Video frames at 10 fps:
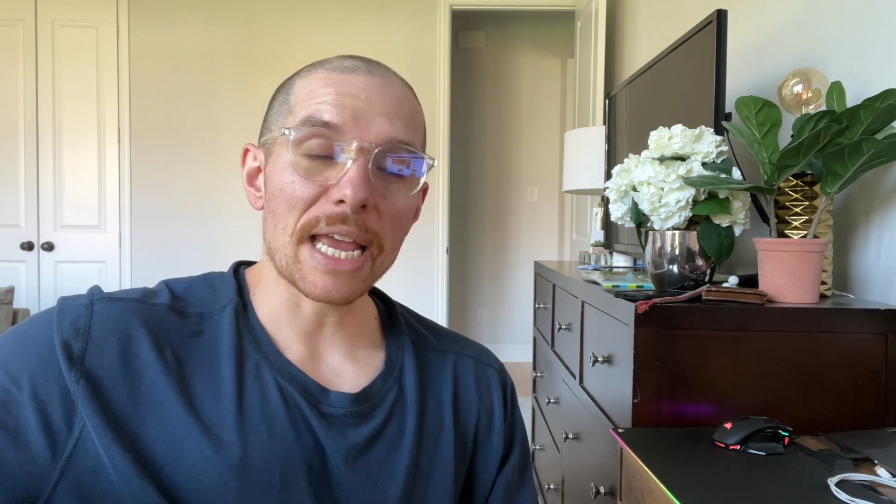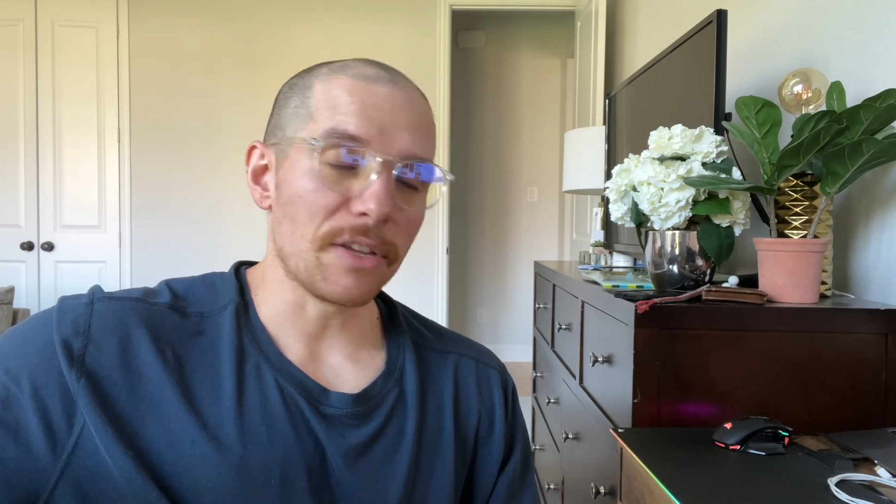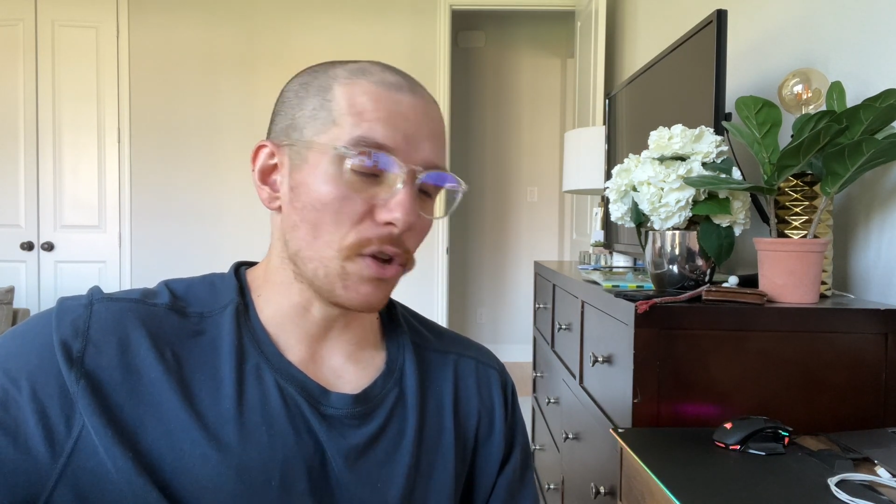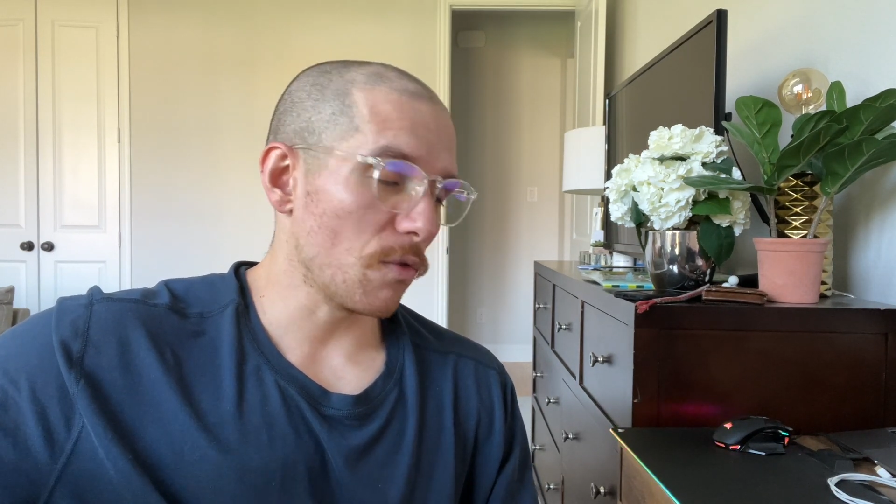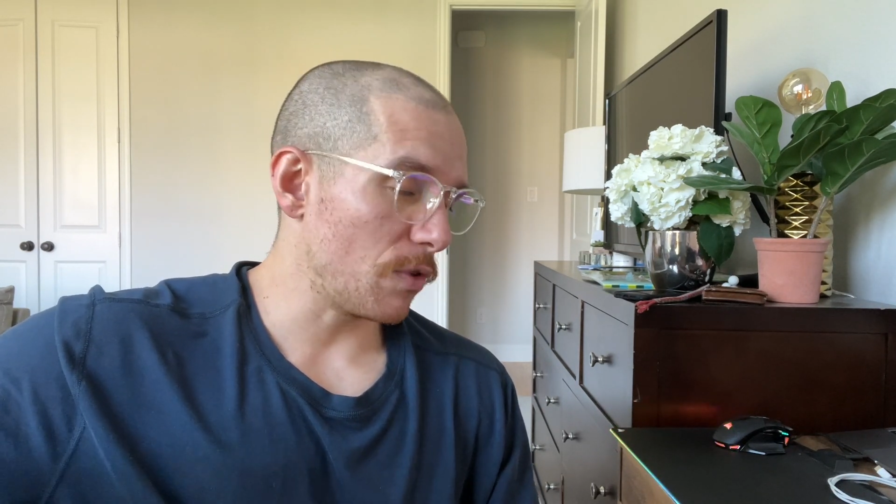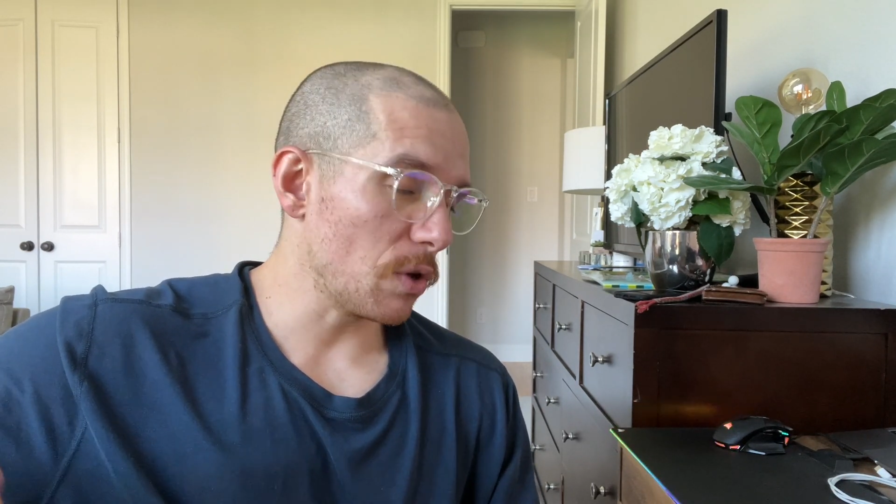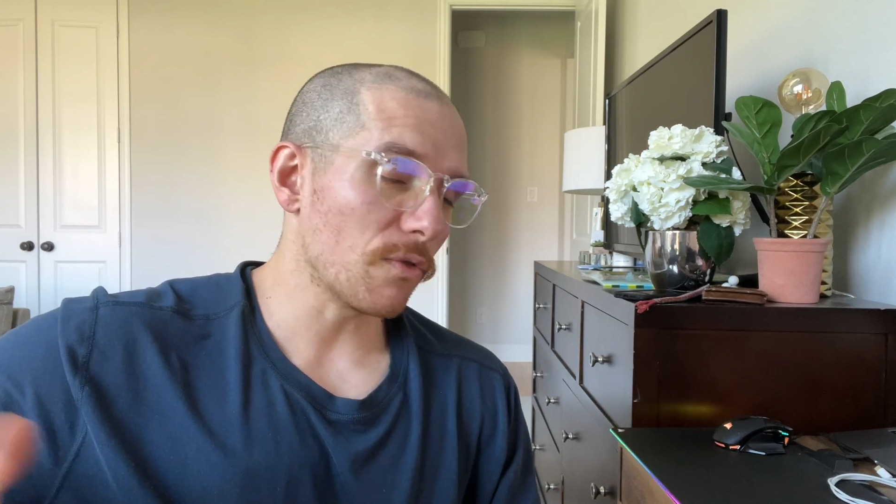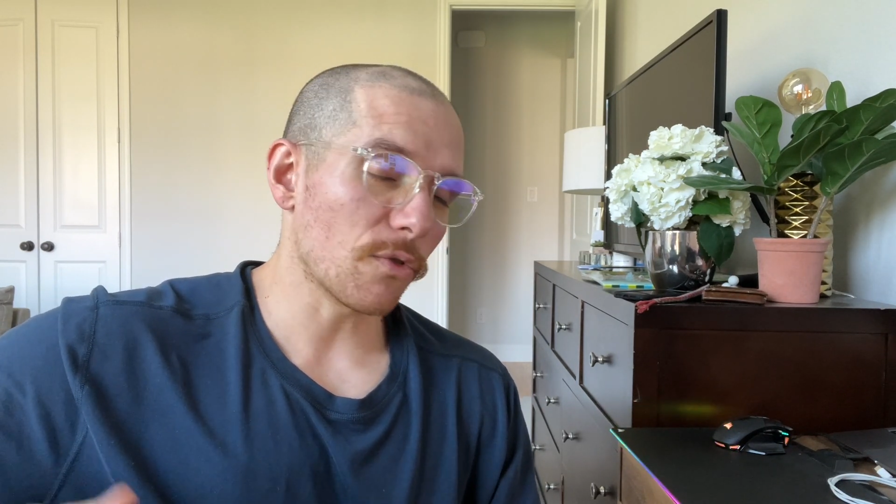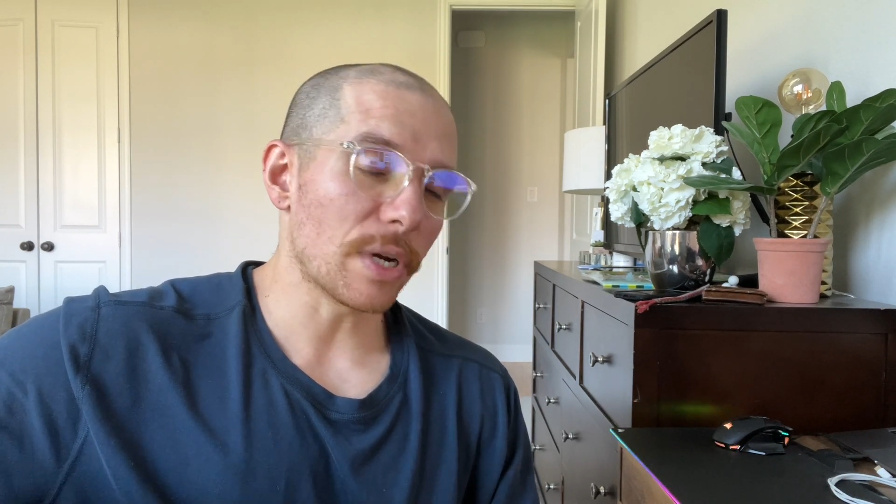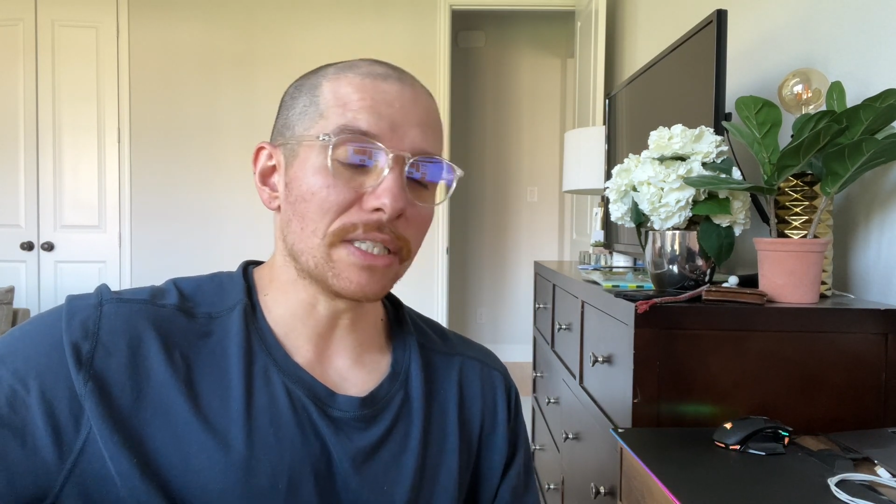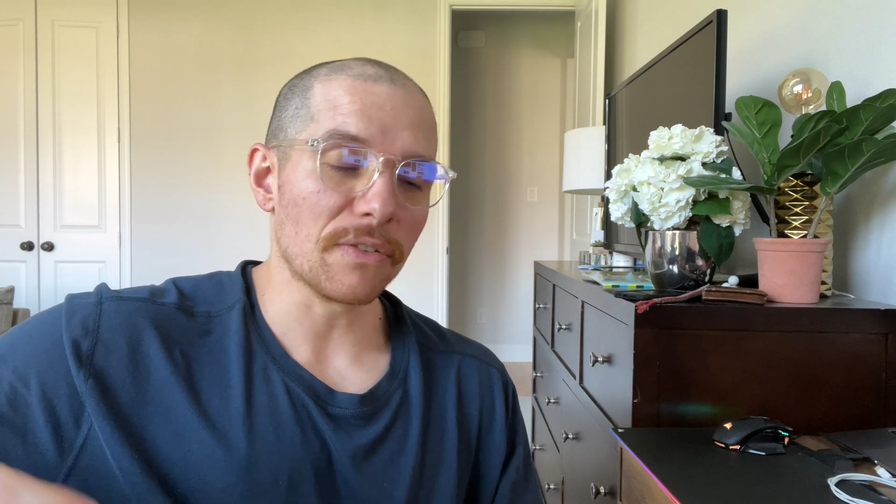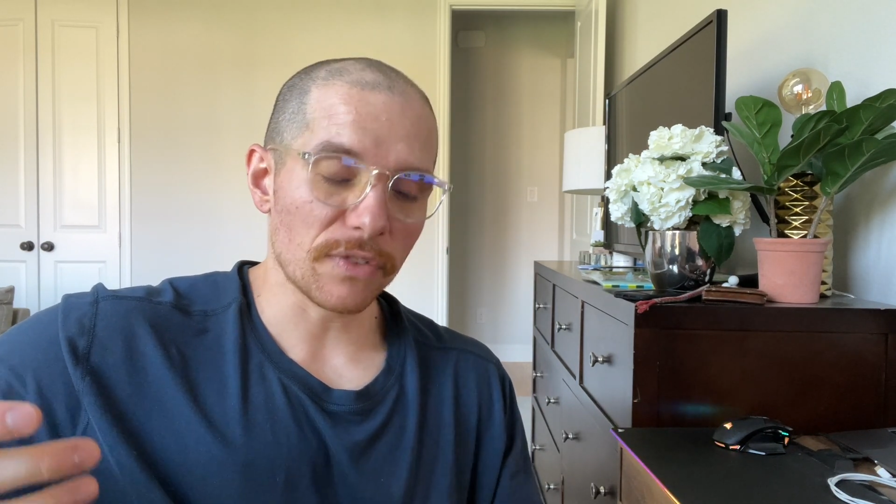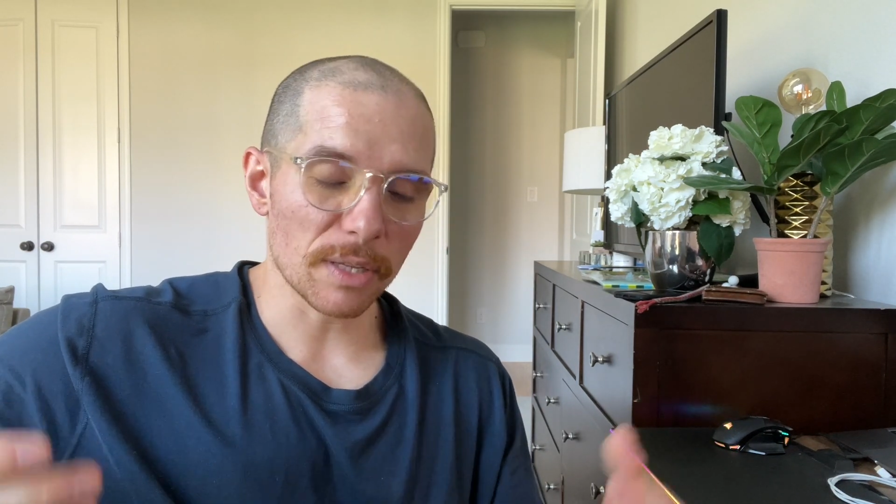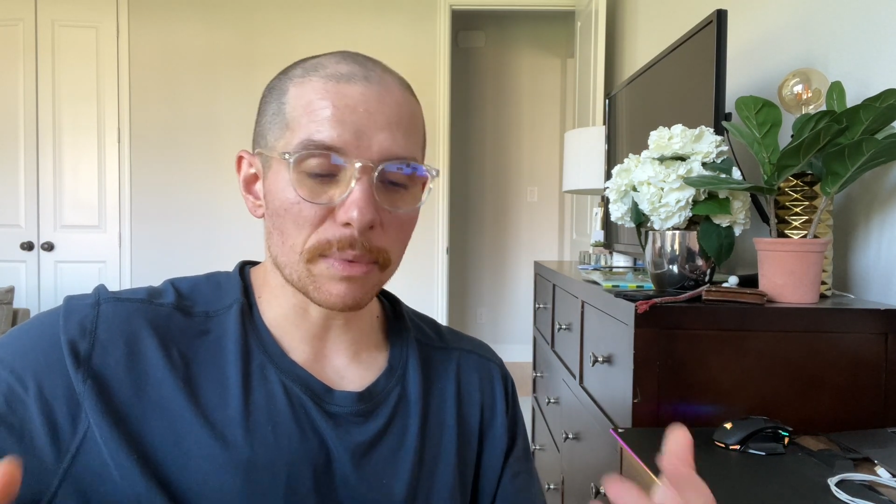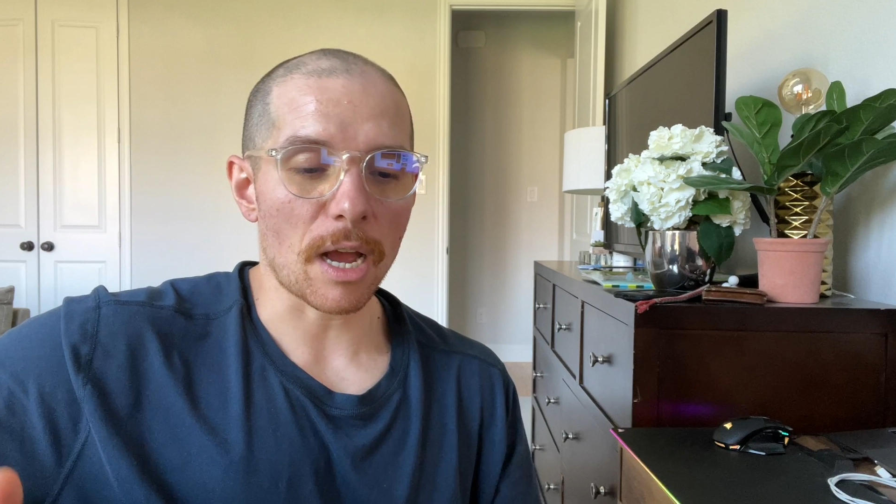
you feel free to fill up the